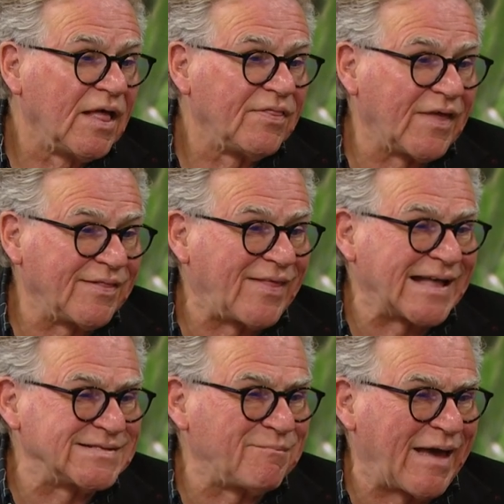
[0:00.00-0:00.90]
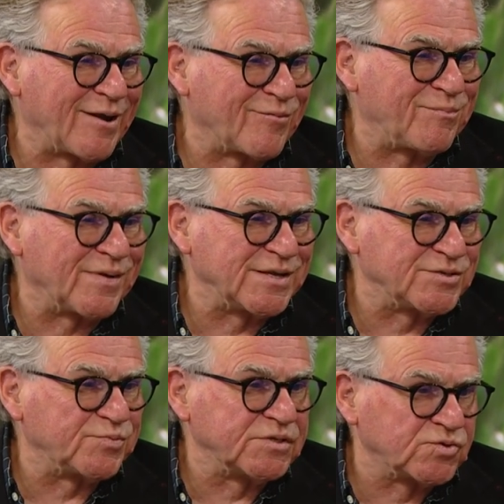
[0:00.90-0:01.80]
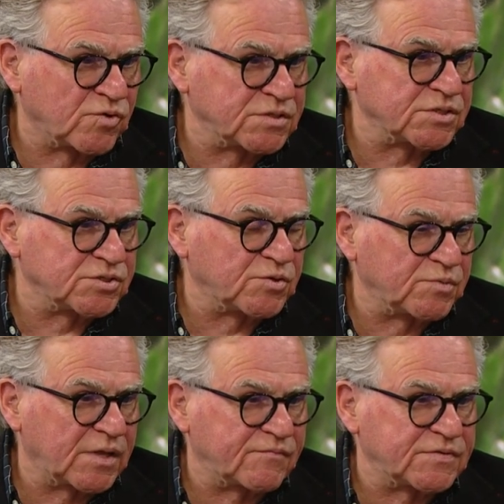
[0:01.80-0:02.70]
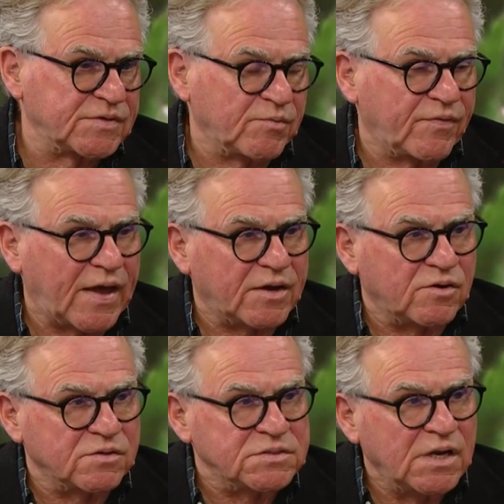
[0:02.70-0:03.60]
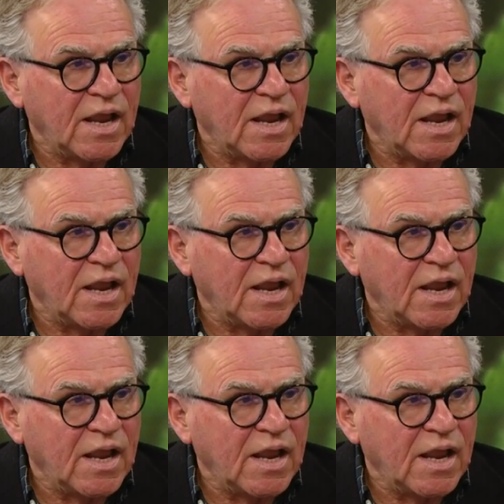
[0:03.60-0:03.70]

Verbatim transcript: then that's a matter of police resources. So we'll have oh. to see where that goes.